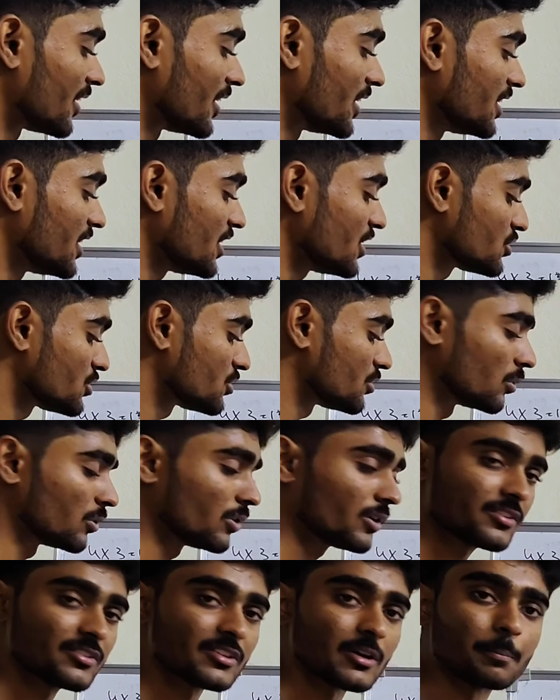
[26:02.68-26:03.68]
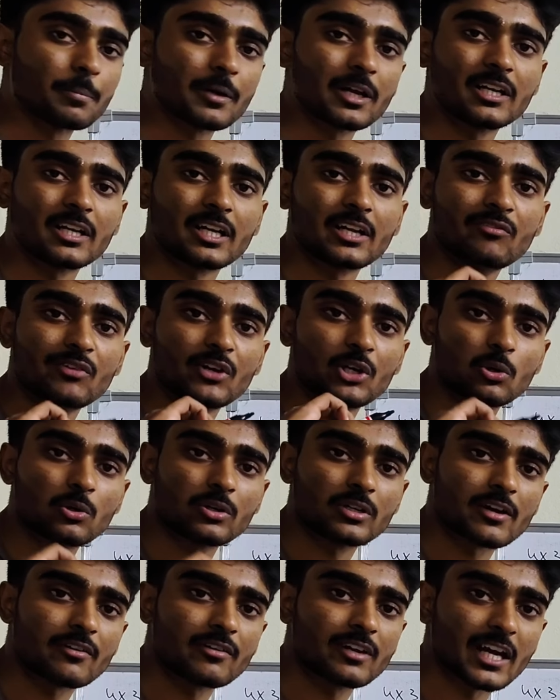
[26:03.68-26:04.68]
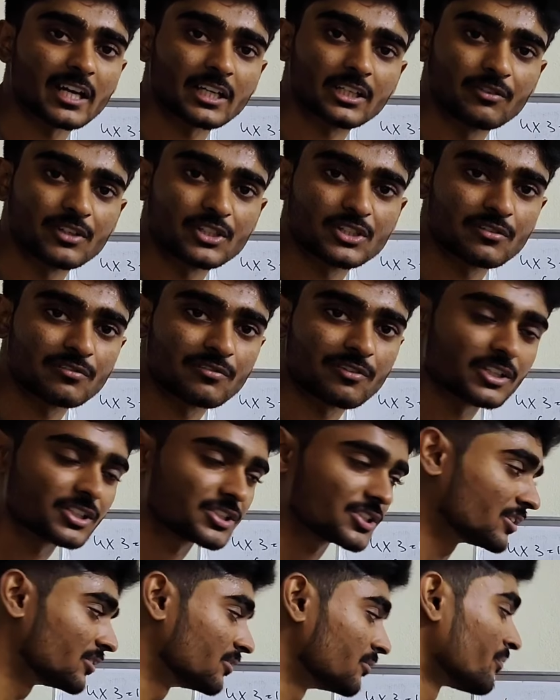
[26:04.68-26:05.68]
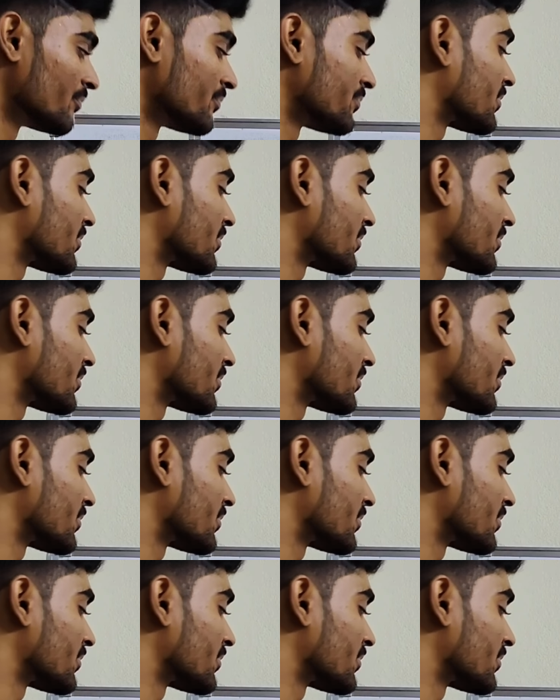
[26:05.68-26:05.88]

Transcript: for each node separately we don't have an activation function.